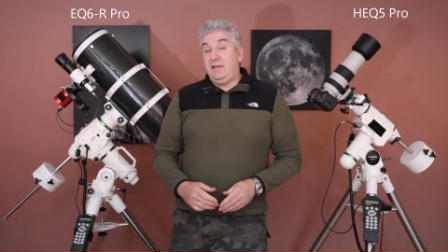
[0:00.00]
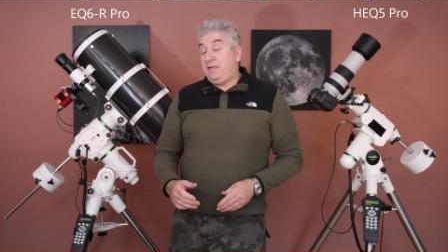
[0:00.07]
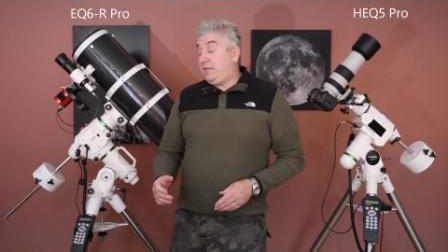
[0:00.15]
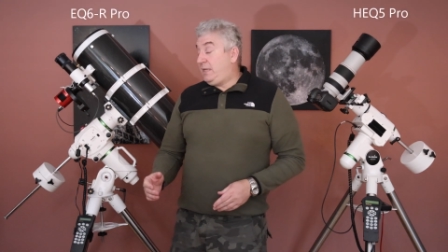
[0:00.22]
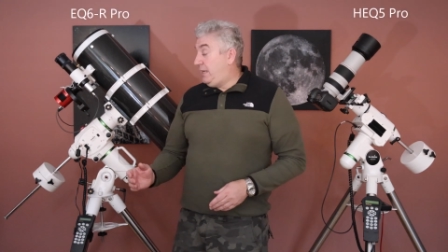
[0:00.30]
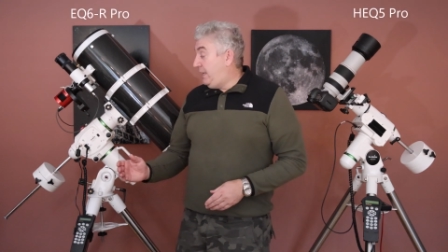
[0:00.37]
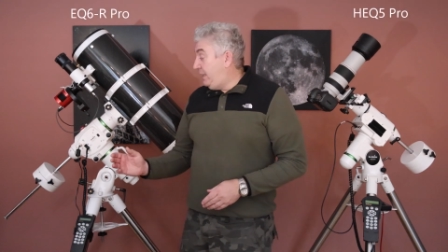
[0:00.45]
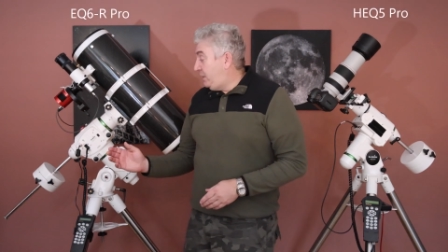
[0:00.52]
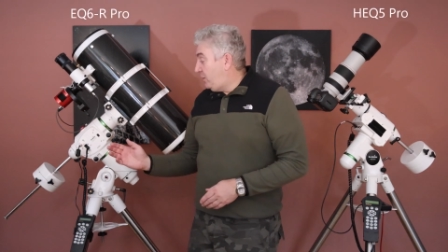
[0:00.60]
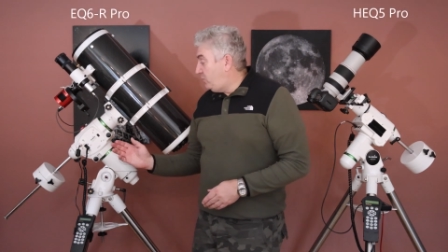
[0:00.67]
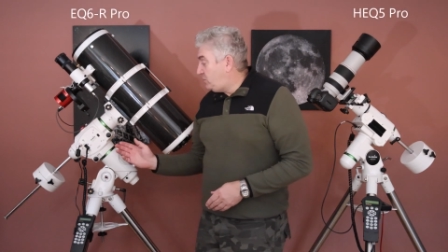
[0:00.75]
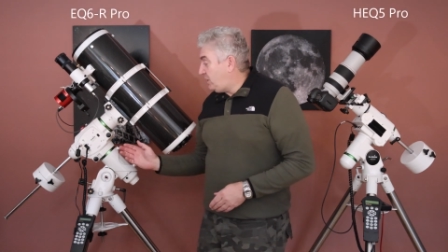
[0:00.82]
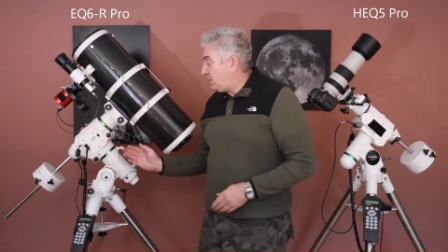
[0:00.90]
The
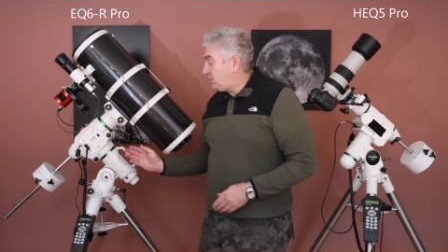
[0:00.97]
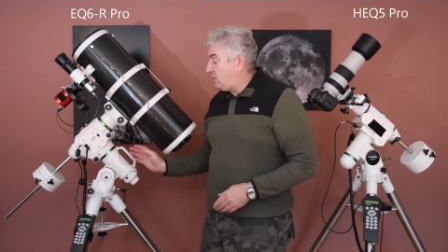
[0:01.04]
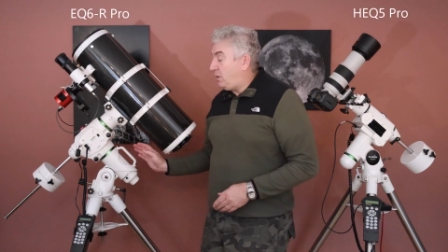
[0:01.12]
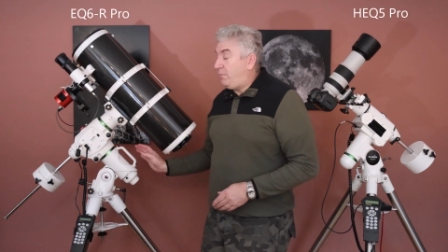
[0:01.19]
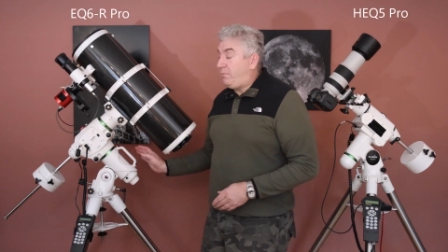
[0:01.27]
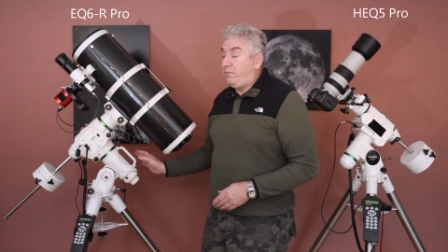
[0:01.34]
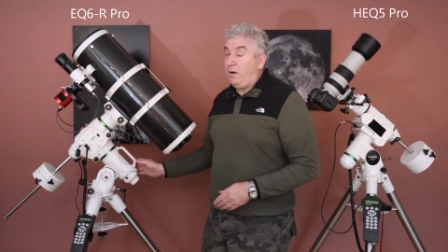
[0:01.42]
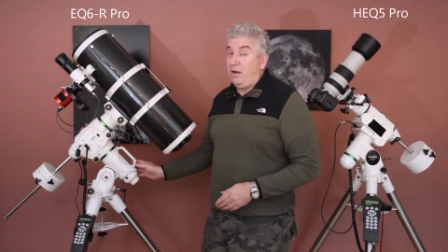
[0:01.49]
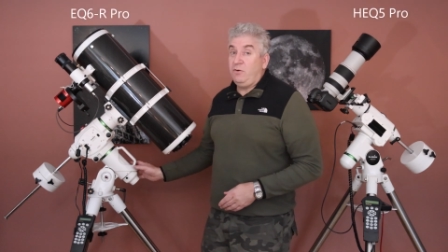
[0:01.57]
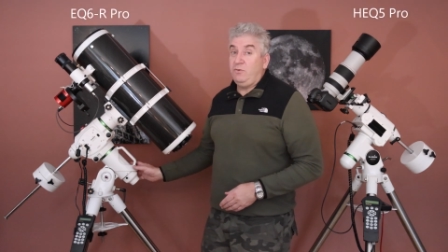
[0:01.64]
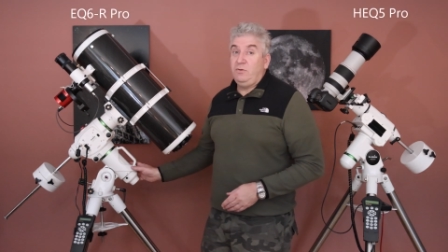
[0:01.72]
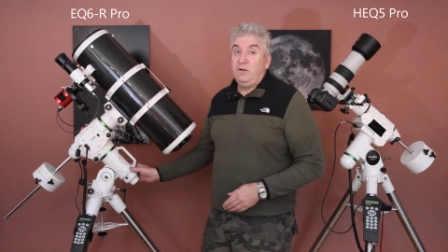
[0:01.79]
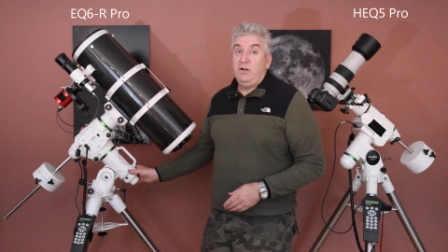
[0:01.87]
EQ6R
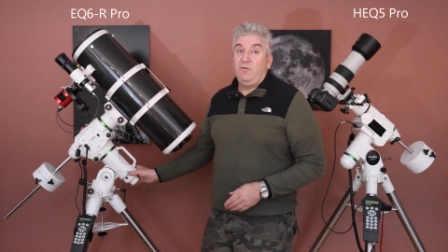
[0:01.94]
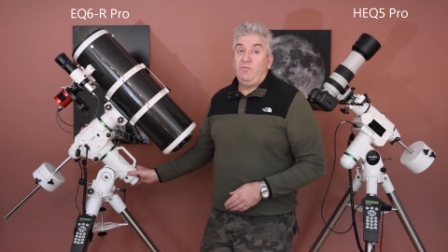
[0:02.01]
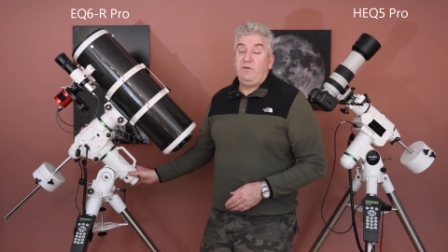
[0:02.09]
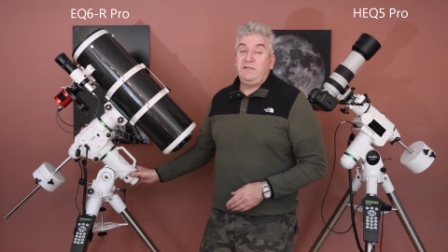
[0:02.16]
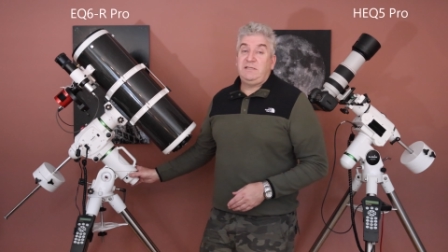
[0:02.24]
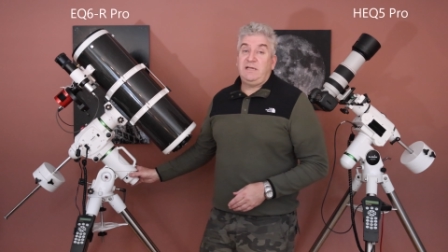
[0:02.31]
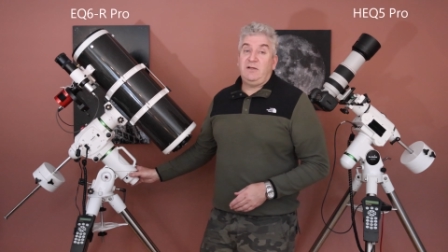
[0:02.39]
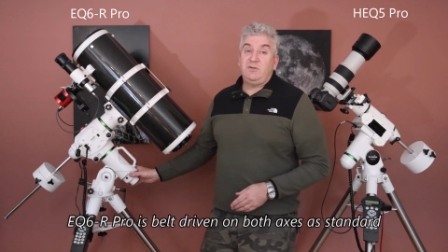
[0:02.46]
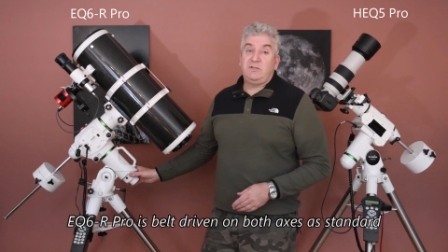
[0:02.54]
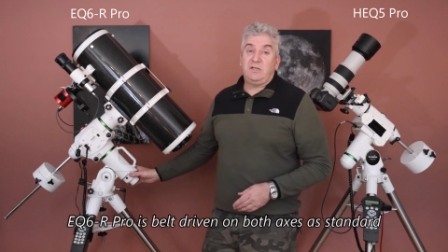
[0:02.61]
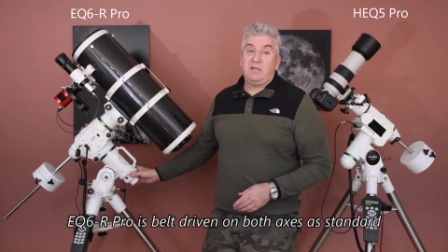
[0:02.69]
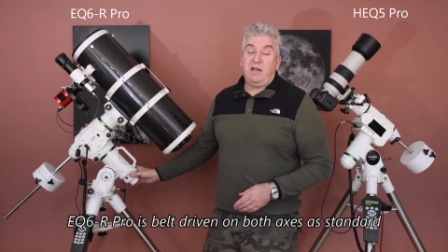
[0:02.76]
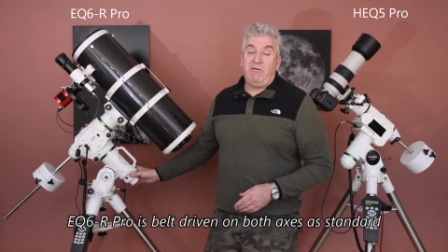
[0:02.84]
Pro
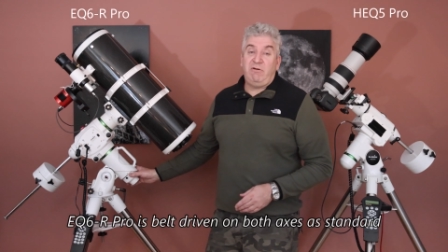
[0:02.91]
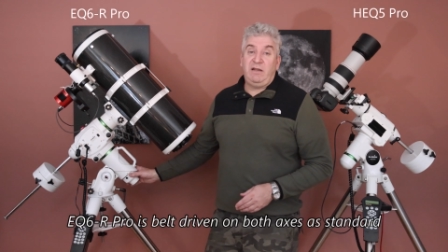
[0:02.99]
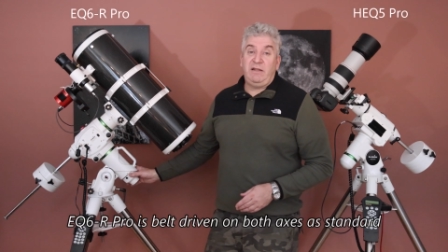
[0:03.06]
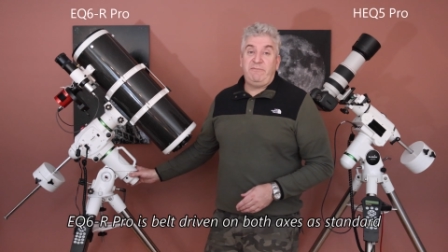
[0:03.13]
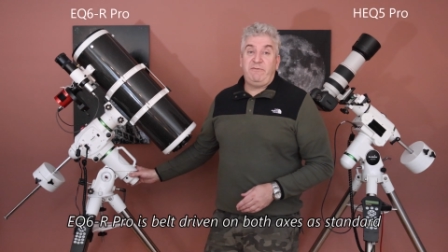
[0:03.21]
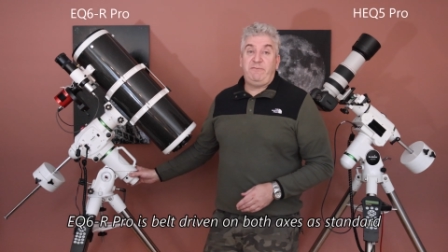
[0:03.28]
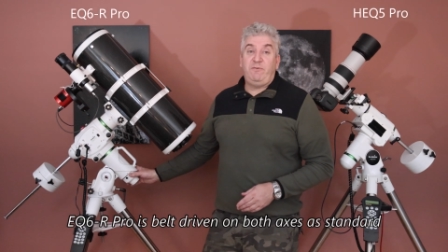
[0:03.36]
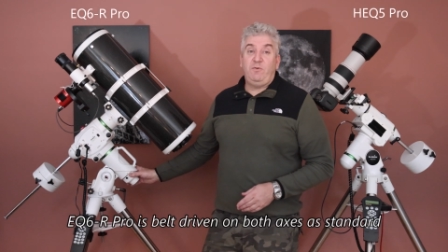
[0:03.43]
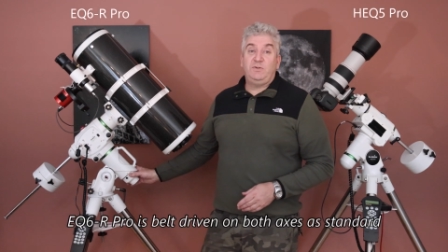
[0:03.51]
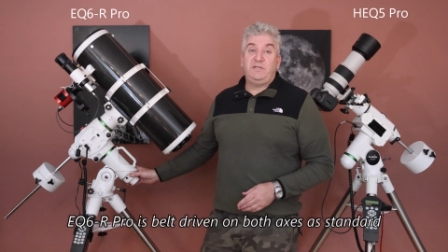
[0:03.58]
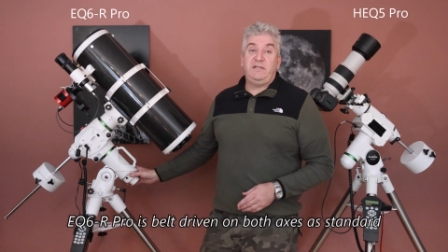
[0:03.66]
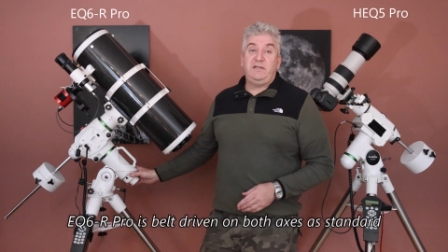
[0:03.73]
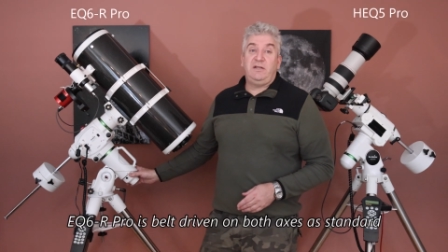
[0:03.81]
retails currently for
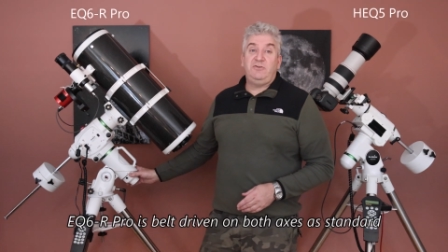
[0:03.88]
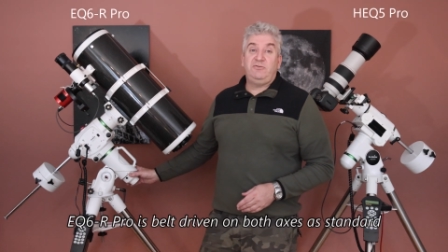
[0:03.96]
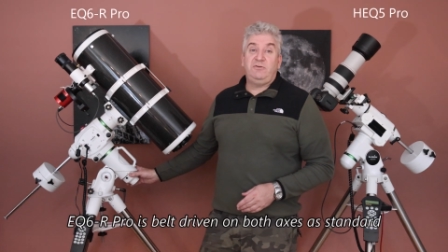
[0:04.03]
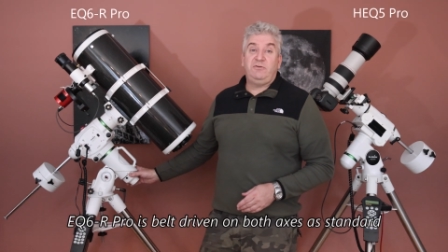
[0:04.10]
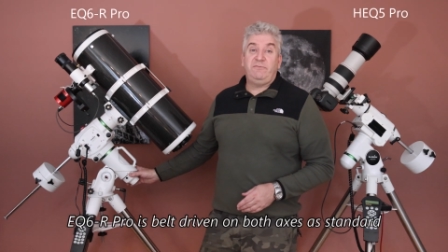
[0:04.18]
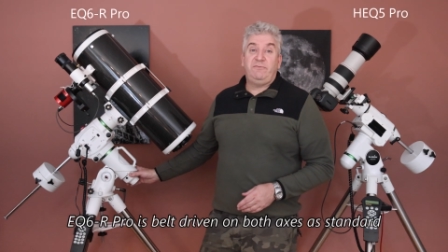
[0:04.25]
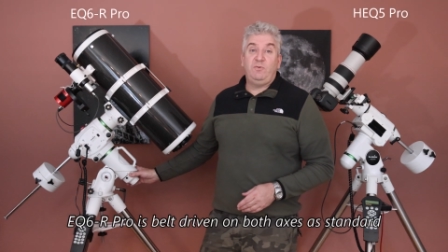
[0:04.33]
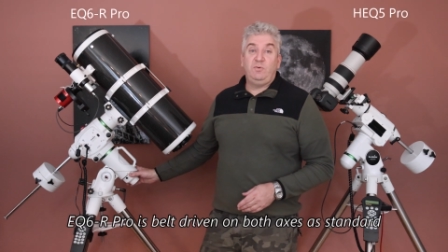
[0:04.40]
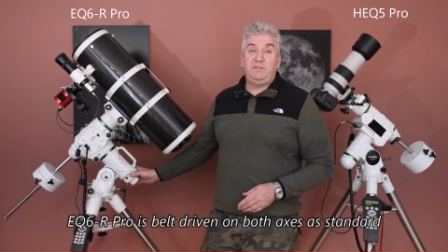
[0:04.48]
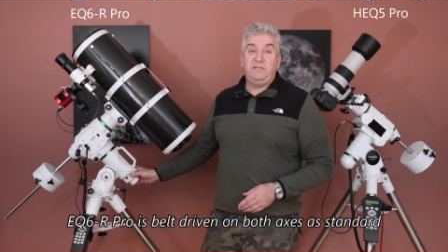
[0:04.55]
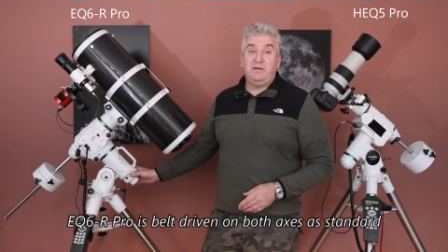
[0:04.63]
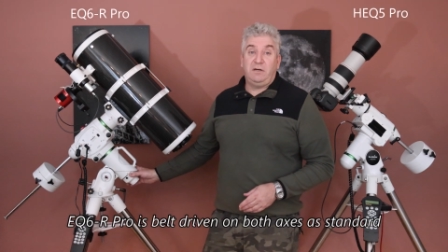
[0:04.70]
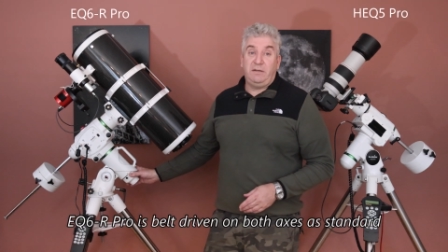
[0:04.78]

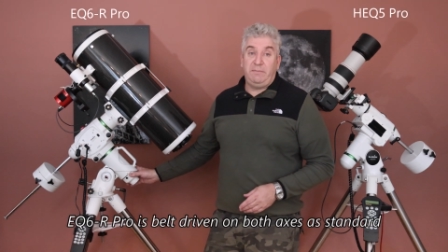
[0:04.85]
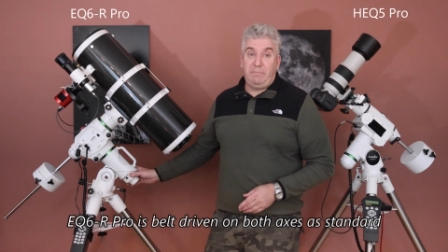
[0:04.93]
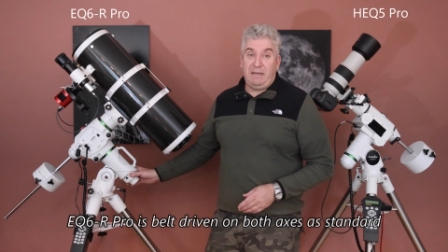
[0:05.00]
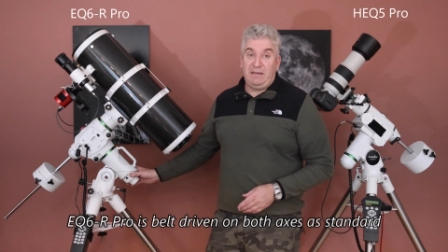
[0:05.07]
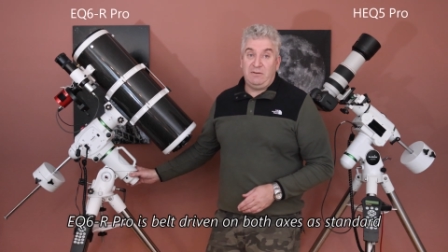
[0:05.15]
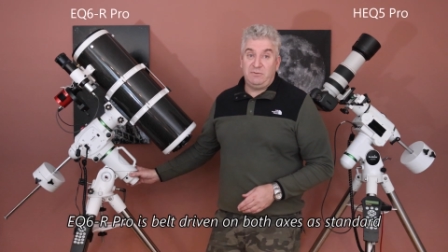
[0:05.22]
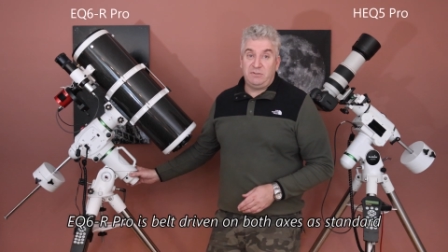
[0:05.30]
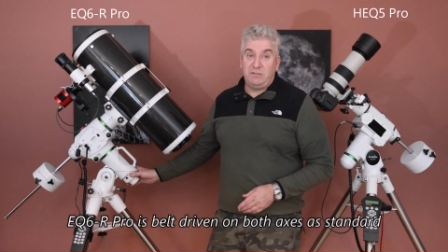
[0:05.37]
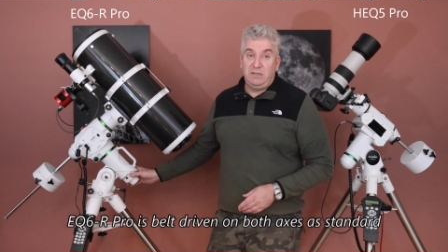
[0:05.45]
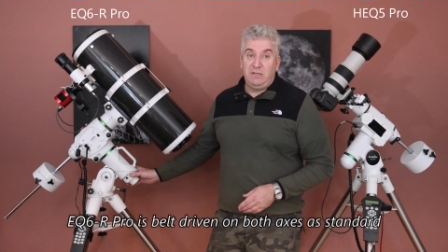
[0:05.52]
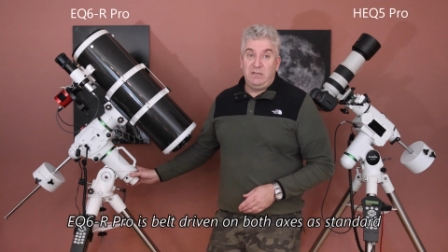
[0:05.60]
£1,449,